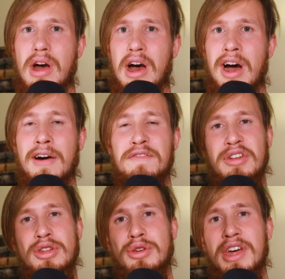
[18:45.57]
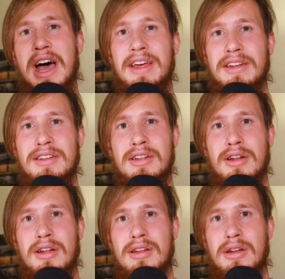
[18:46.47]
after you died,
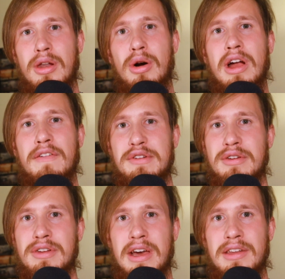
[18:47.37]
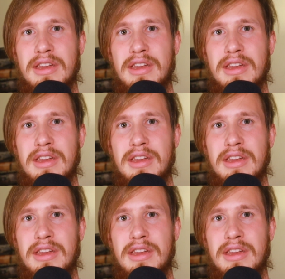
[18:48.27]
long after you died,